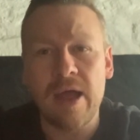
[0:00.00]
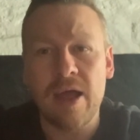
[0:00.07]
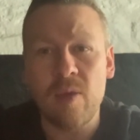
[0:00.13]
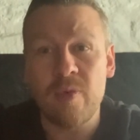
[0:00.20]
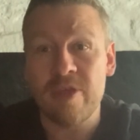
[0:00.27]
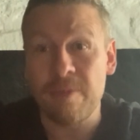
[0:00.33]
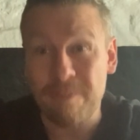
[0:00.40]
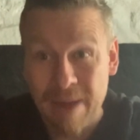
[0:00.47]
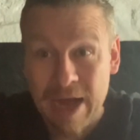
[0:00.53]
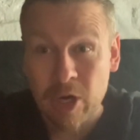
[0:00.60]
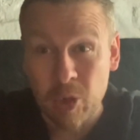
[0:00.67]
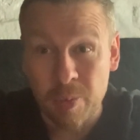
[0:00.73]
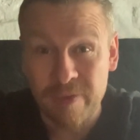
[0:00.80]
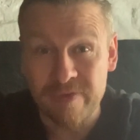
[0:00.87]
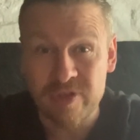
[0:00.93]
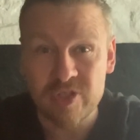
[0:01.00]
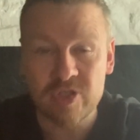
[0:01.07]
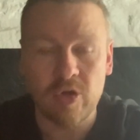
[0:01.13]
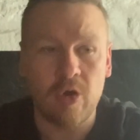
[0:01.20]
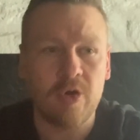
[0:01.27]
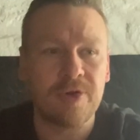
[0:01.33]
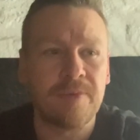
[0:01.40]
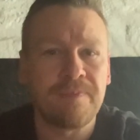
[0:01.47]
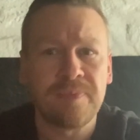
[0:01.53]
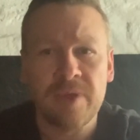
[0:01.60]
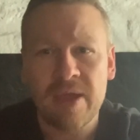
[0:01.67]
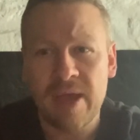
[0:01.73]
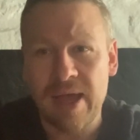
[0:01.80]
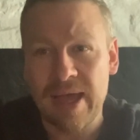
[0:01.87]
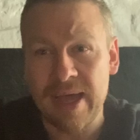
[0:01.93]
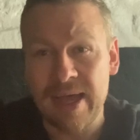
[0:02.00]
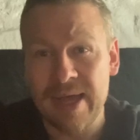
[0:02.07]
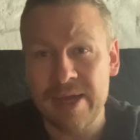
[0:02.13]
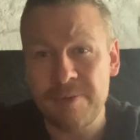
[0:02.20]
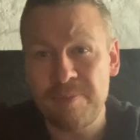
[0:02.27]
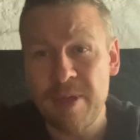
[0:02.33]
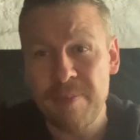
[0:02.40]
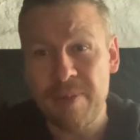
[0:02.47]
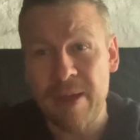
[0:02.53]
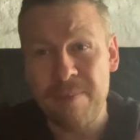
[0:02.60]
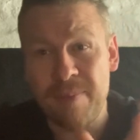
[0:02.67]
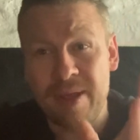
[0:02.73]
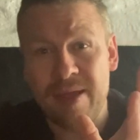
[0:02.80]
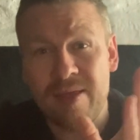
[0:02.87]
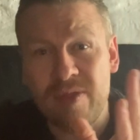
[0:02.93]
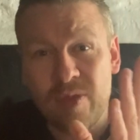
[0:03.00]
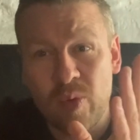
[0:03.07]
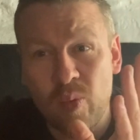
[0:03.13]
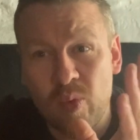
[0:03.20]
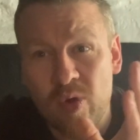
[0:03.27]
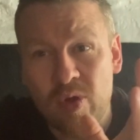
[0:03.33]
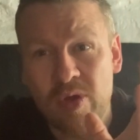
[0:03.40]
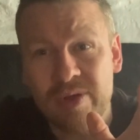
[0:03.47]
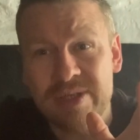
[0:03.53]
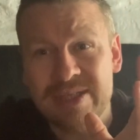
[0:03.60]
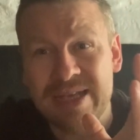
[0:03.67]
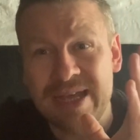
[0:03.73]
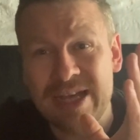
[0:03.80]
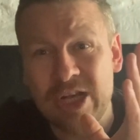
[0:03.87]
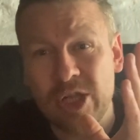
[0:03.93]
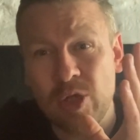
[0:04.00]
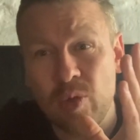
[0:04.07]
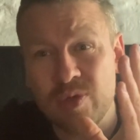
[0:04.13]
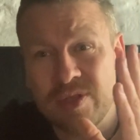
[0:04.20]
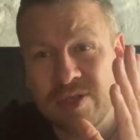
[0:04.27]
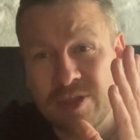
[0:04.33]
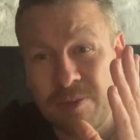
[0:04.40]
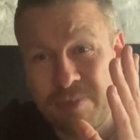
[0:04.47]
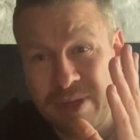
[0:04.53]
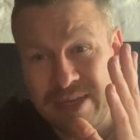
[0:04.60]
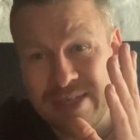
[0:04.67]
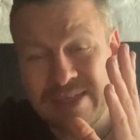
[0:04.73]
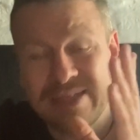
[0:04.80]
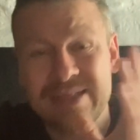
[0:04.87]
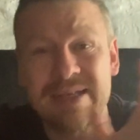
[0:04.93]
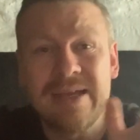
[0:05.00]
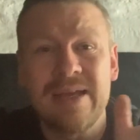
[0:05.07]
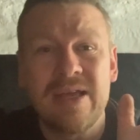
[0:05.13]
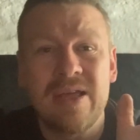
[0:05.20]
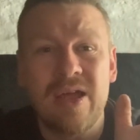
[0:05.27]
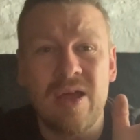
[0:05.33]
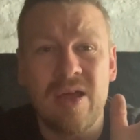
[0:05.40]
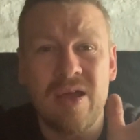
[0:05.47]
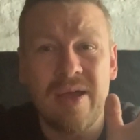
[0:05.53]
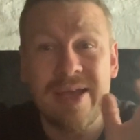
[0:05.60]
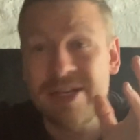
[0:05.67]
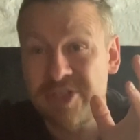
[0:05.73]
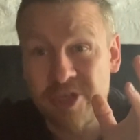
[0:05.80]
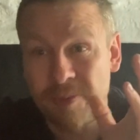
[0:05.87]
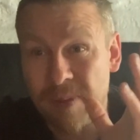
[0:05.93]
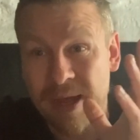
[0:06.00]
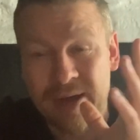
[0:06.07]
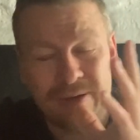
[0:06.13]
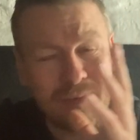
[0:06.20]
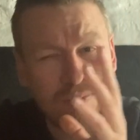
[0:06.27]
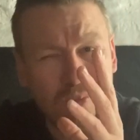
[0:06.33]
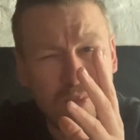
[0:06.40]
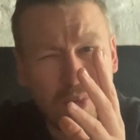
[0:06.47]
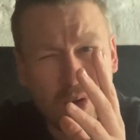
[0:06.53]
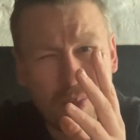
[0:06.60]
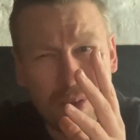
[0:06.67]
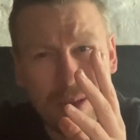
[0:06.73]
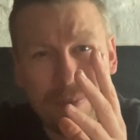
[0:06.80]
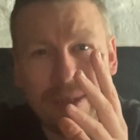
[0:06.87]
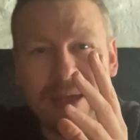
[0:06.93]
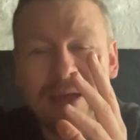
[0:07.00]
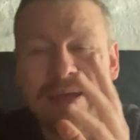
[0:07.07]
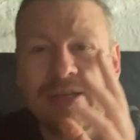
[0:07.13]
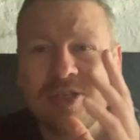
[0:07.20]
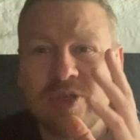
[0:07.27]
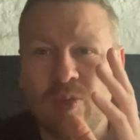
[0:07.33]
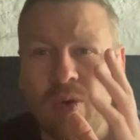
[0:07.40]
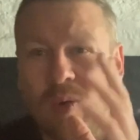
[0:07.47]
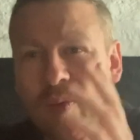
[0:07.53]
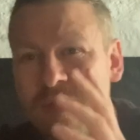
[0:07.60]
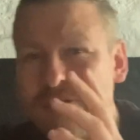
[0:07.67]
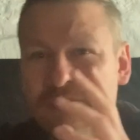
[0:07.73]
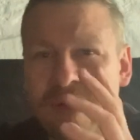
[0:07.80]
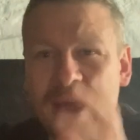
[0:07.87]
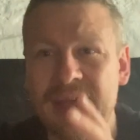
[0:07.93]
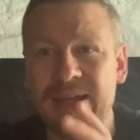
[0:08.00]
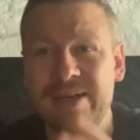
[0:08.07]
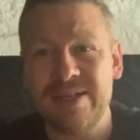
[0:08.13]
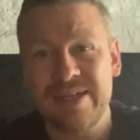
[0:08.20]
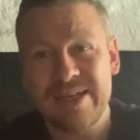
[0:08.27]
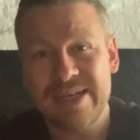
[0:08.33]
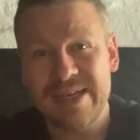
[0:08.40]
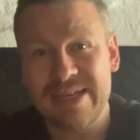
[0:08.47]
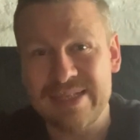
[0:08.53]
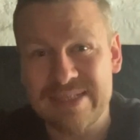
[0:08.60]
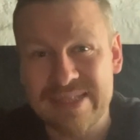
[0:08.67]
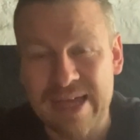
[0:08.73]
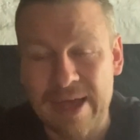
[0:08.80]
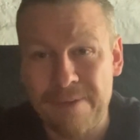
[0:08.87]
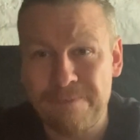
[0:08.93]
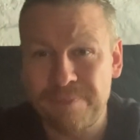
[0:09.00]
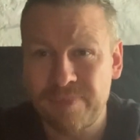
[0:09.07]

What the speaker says: with a backup of the sword. And bit by bit, the world is getting closer to peace in Japan, bit by bit. So what we find is that